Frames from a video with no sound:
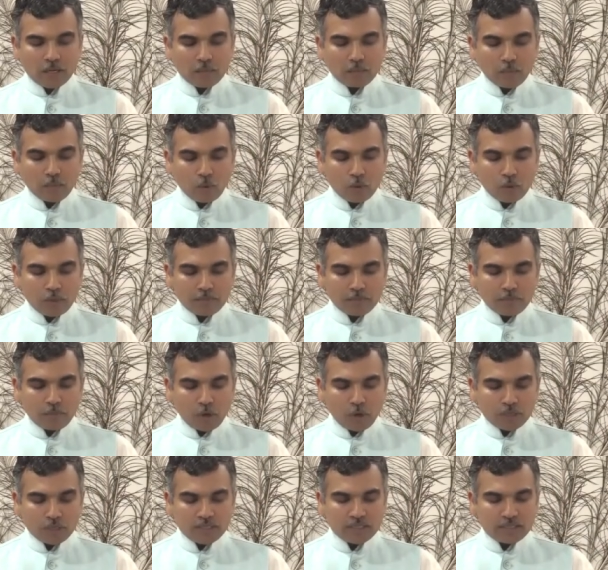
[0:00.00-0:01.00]
More
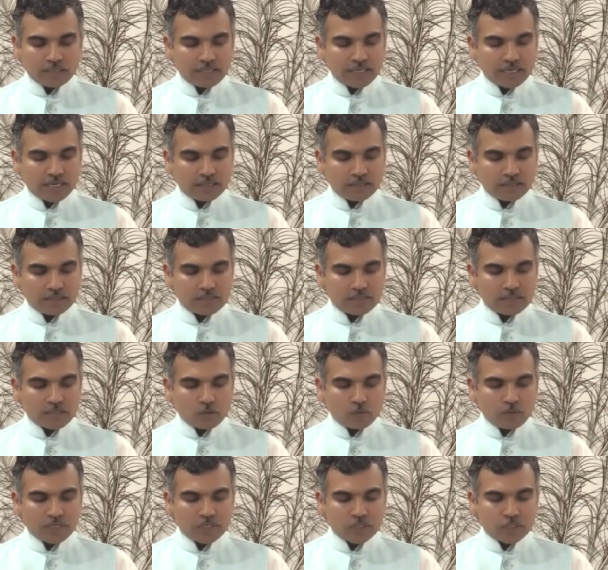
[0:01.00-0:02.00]
important then is the
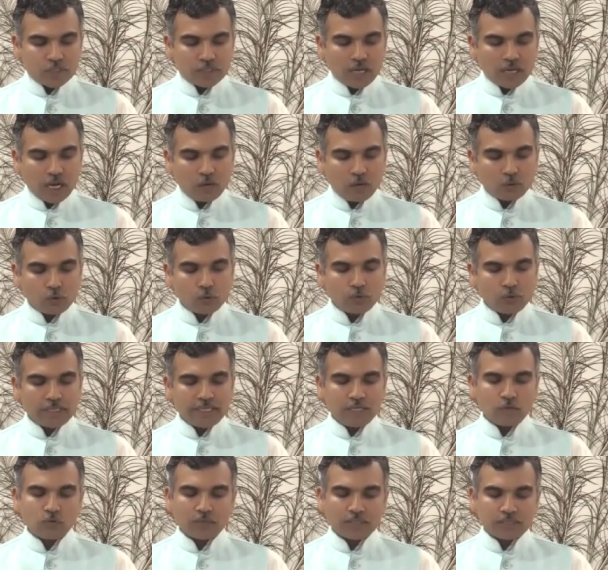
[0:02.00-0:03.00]
question how to
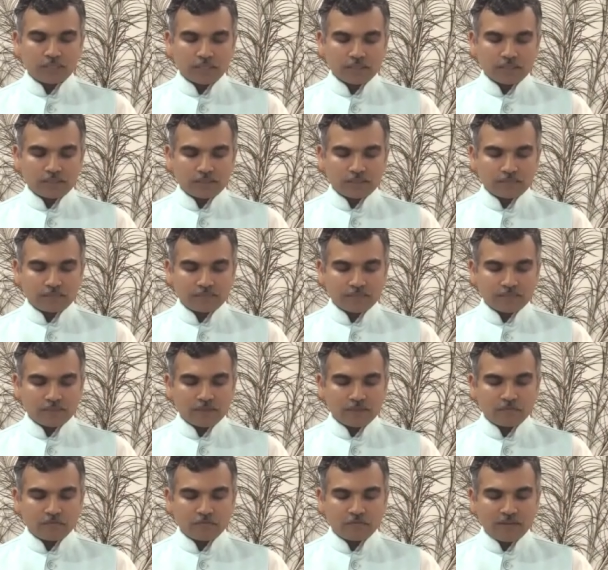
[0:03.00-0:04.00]
deal with it.
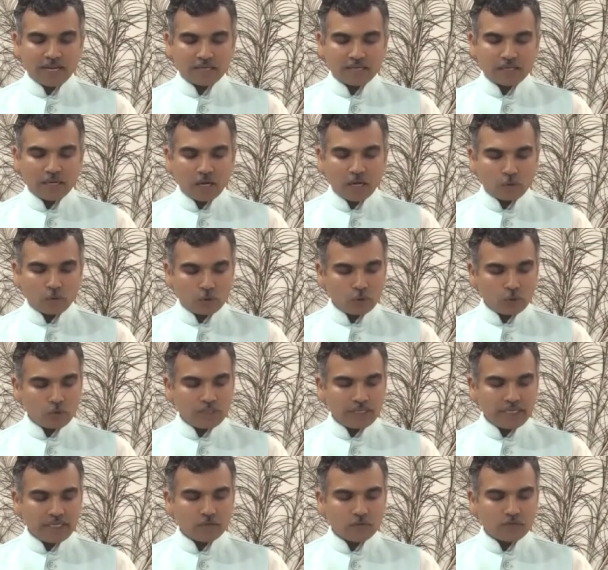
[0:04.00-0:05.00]
In fact, how to
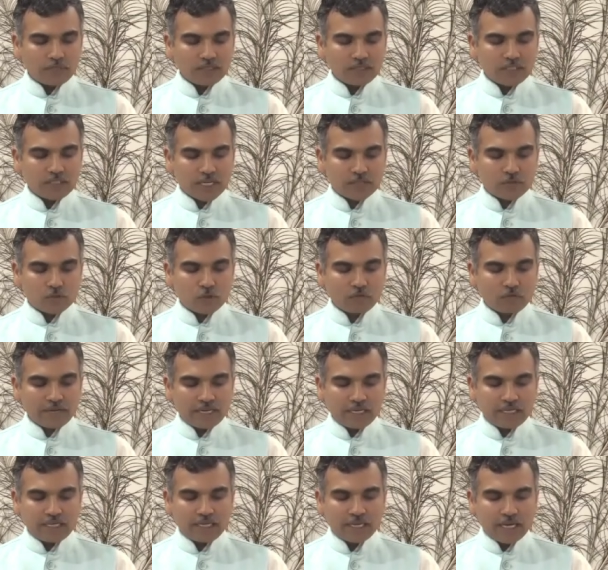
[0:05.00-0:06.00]
deal with tests of
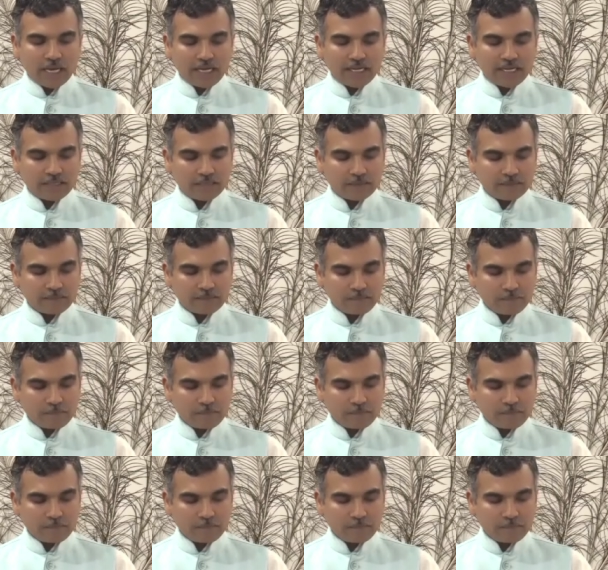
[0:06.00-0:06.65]
any kind.